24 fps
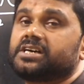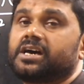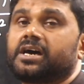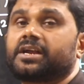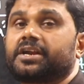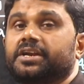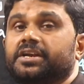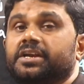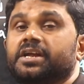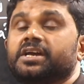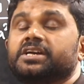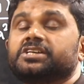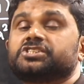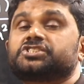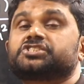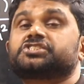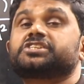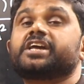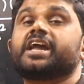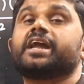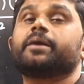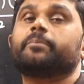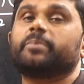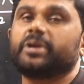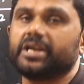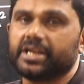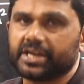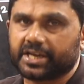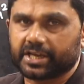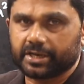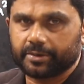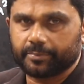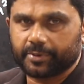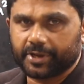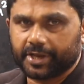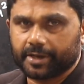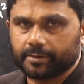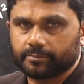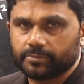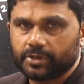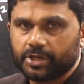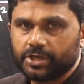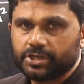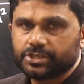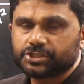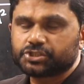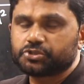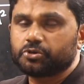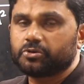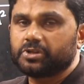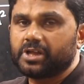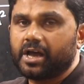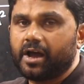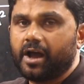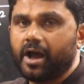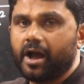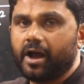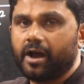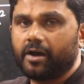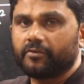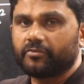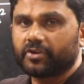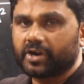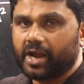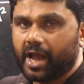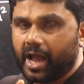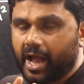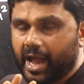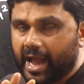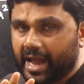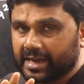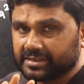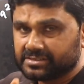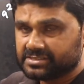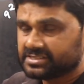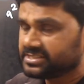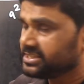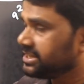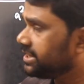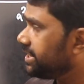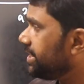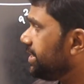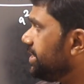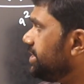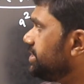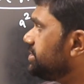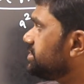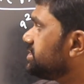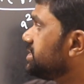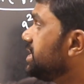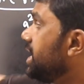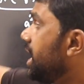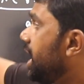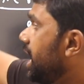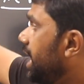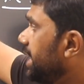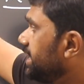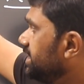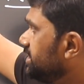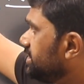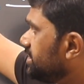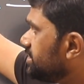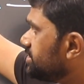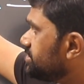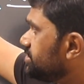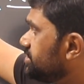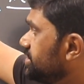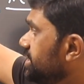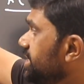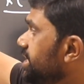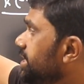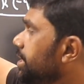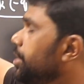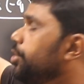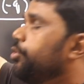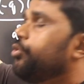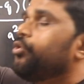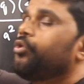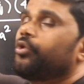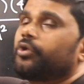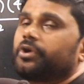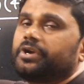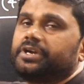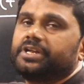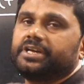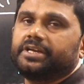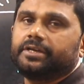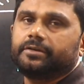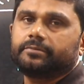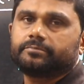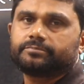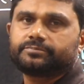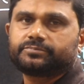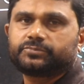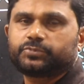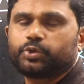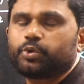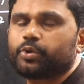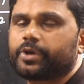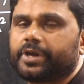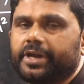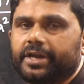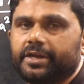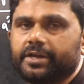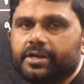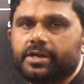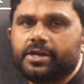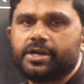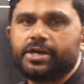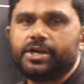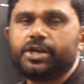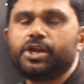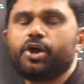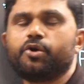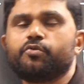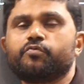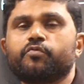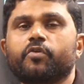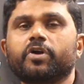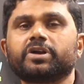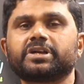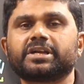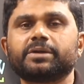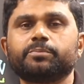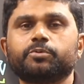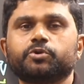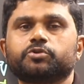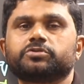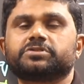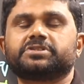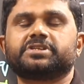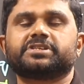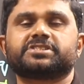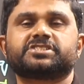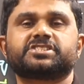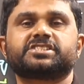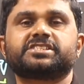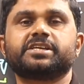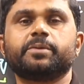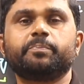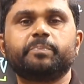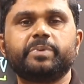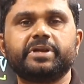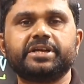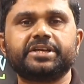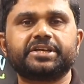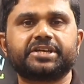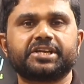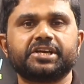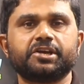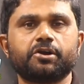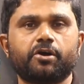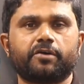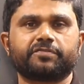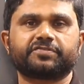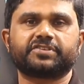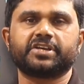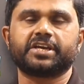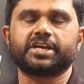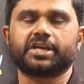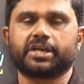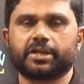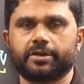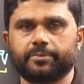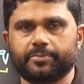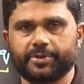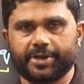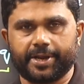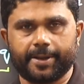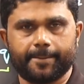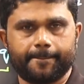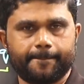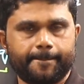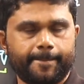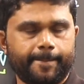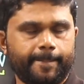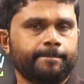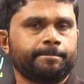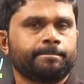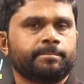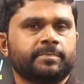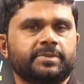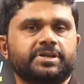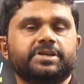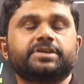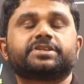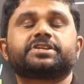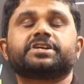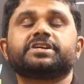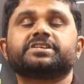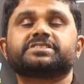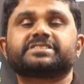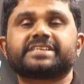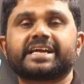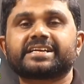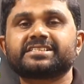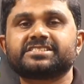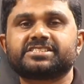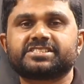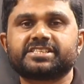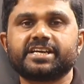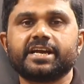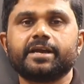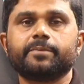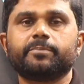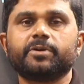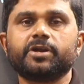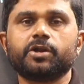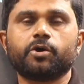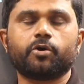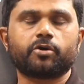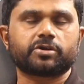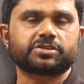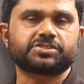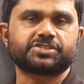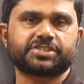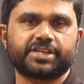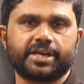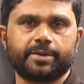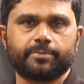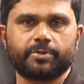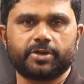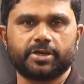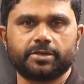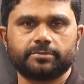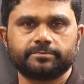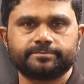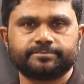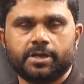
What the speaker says: are in stable equilibrium. So our answer is either C or D. Okay, now what about the stability of the equilibrium? It is unstable or stable?